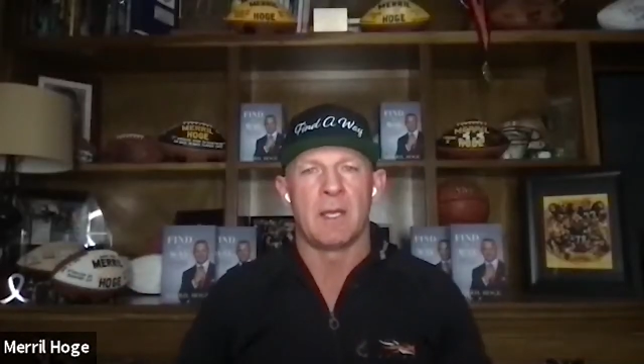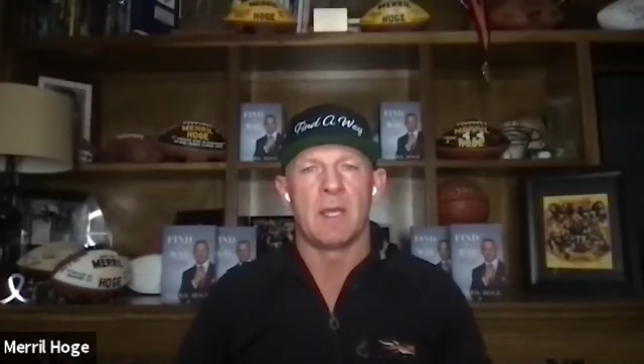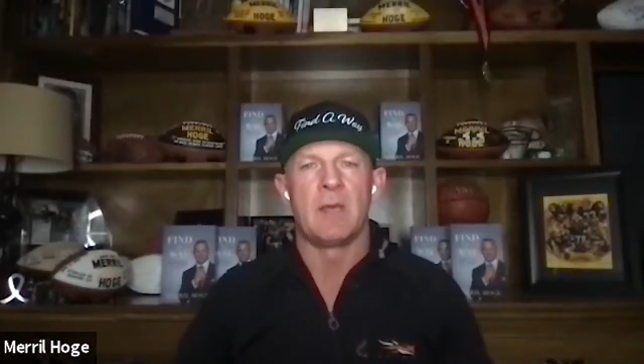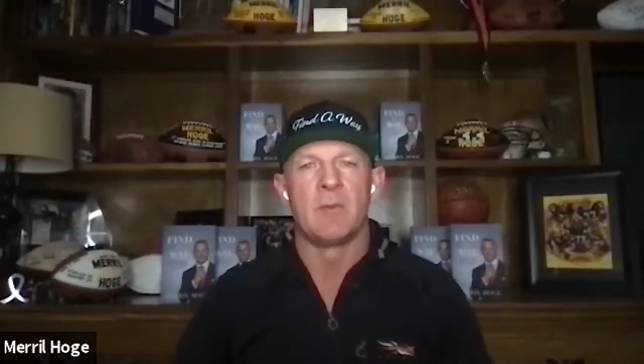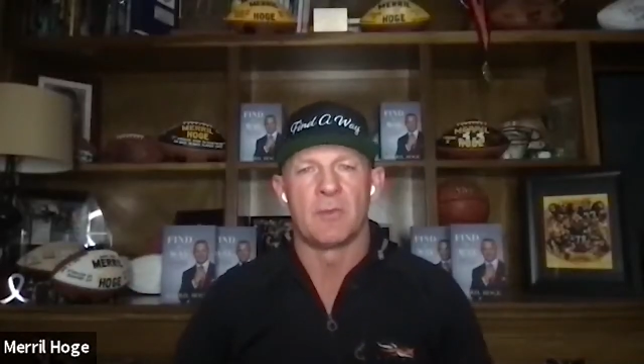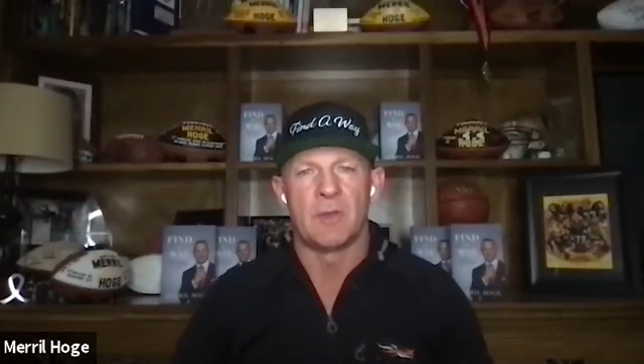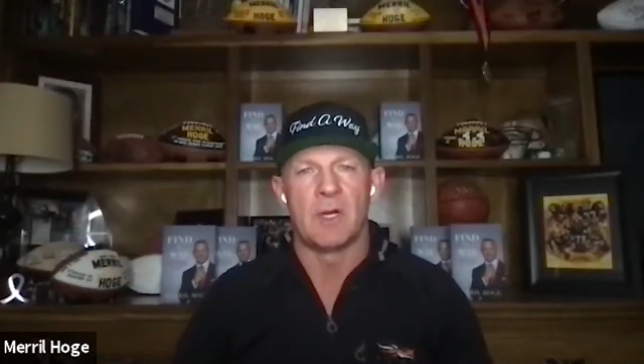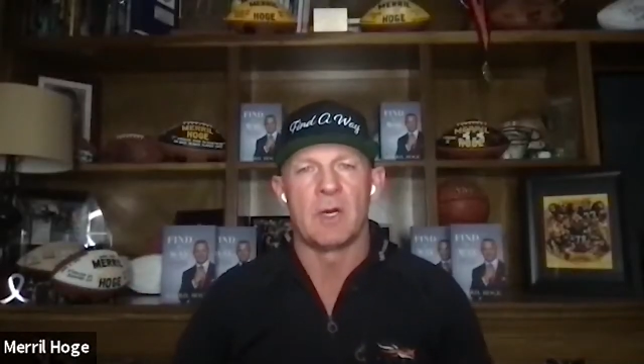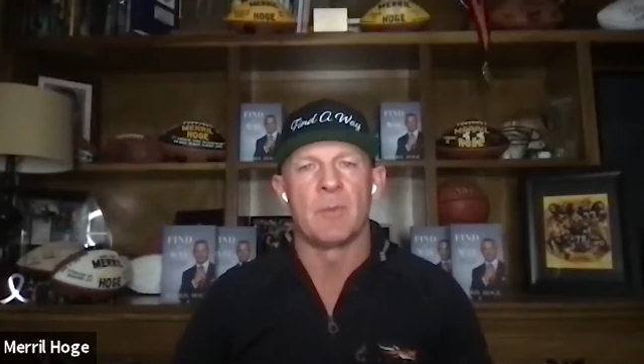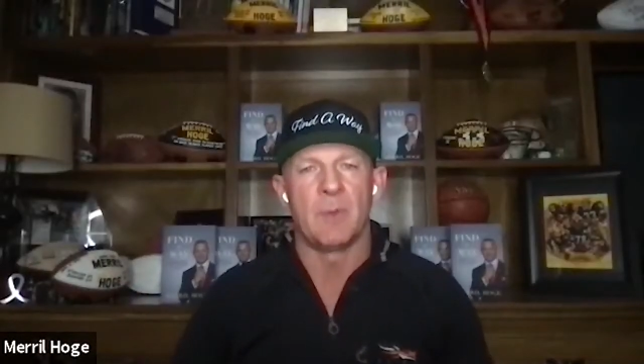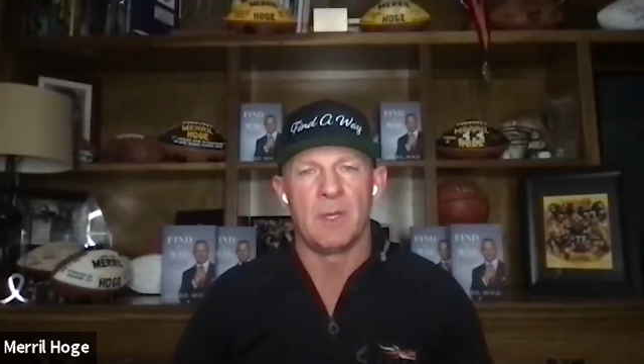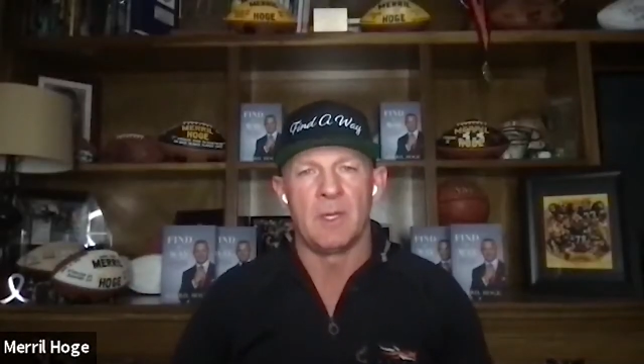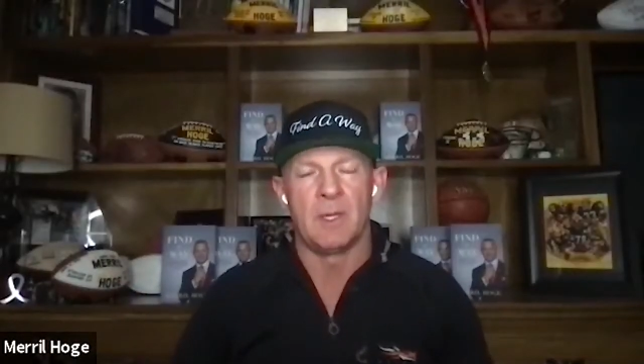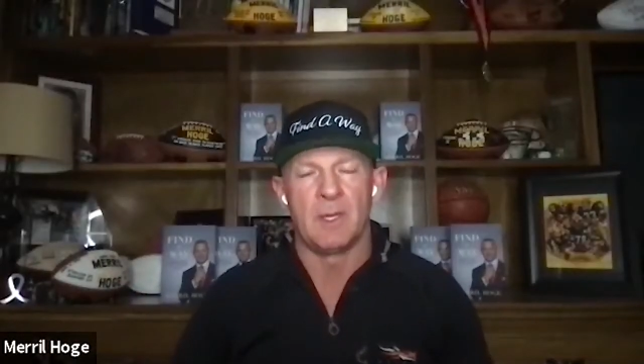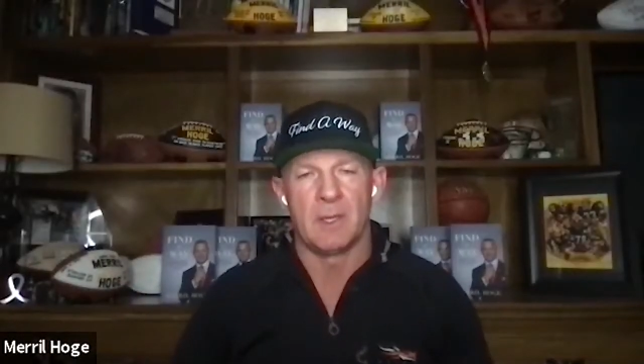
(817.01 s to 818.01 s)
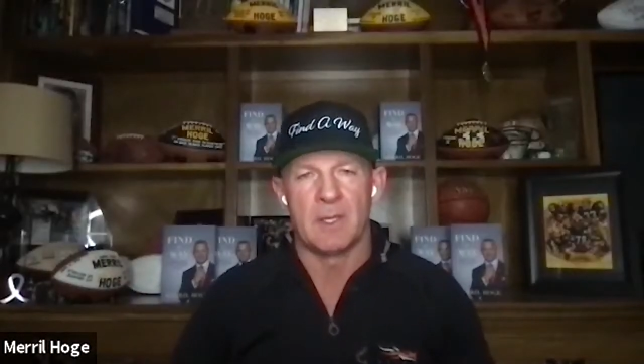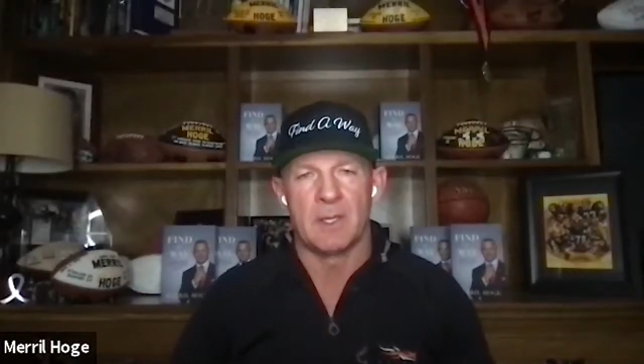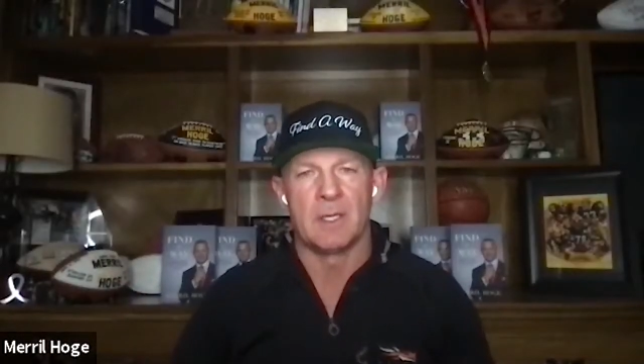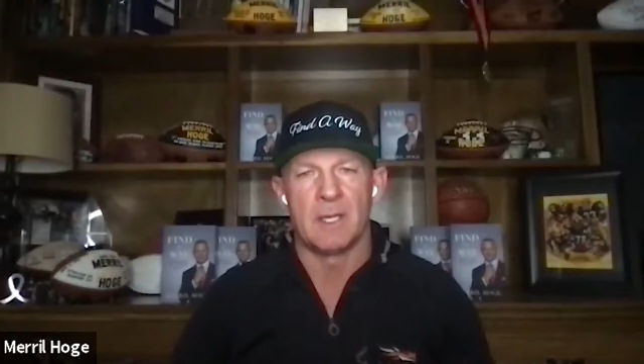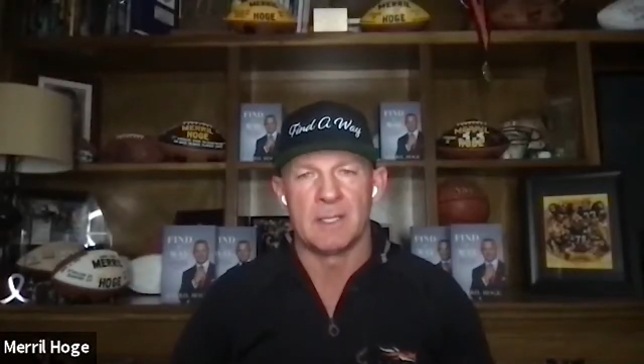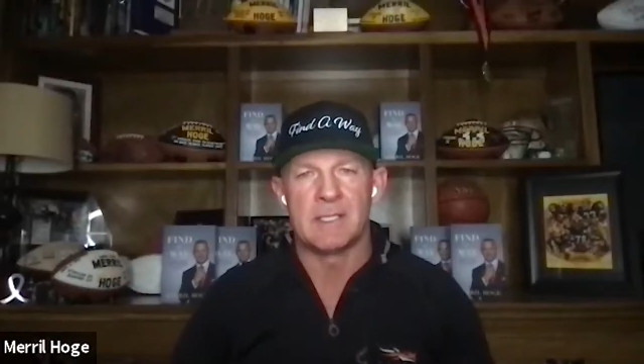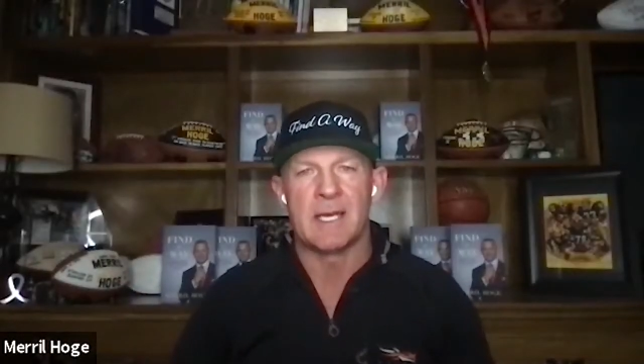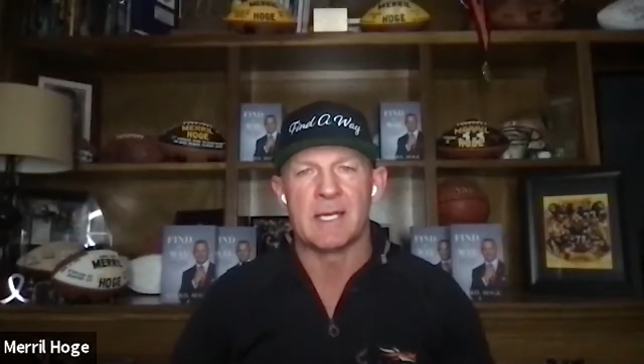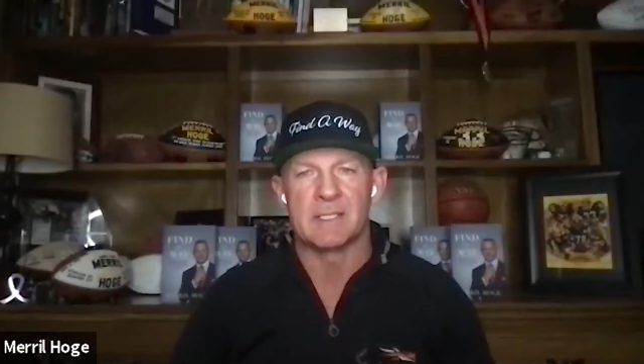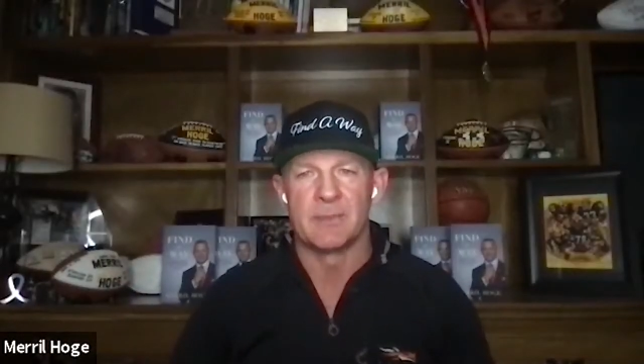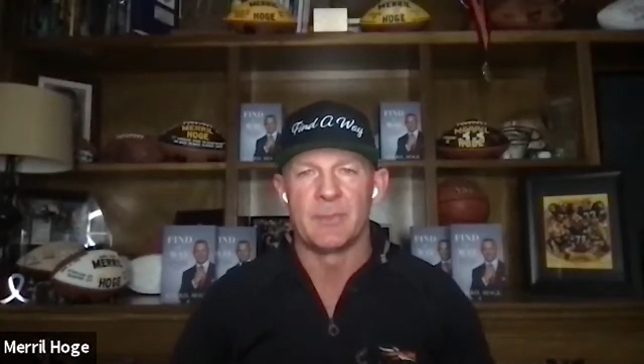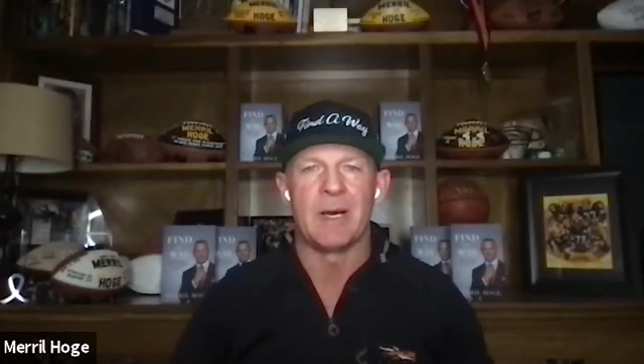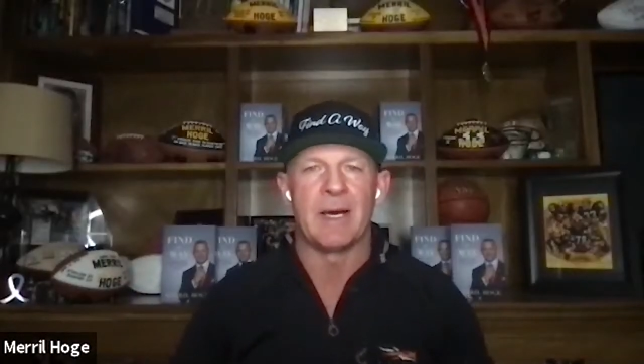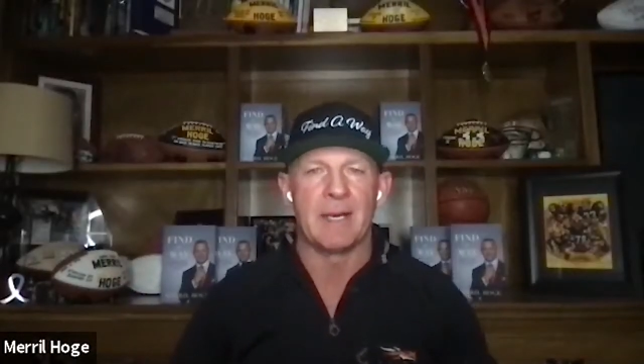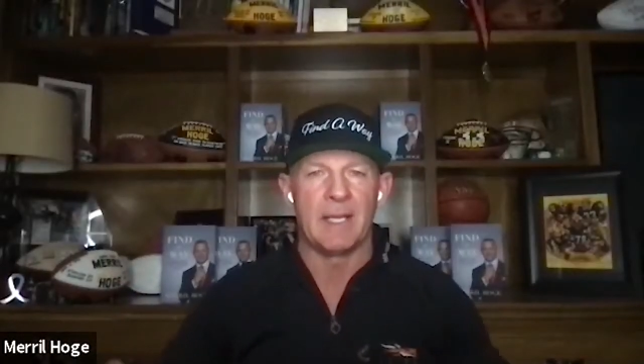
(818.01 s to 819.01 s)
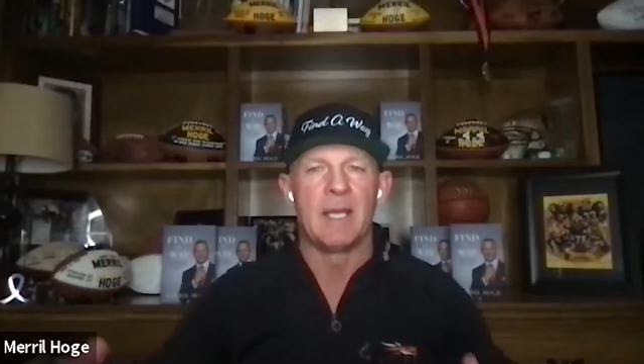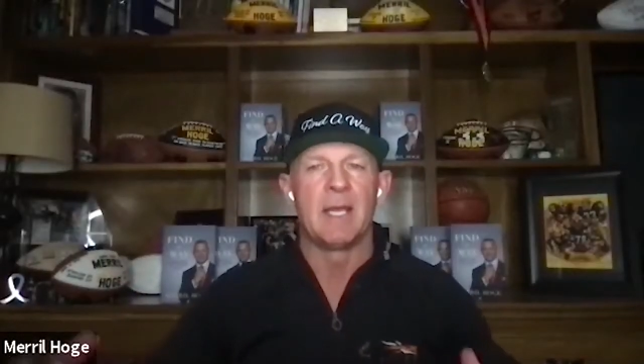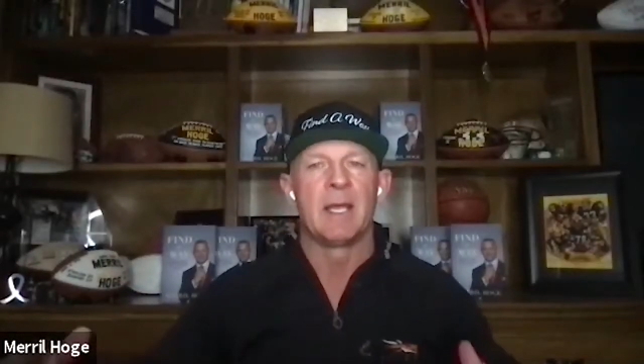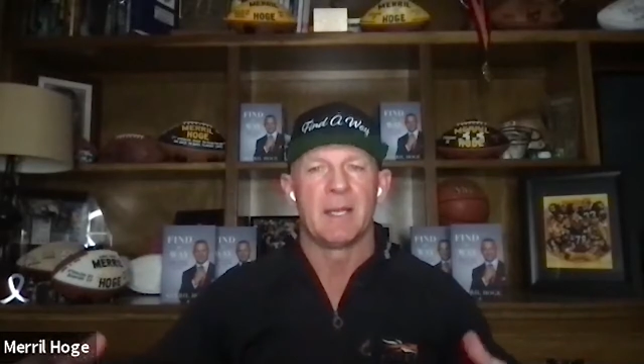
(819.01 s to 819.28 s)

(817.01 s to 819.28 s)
chemotherapy attacks the body,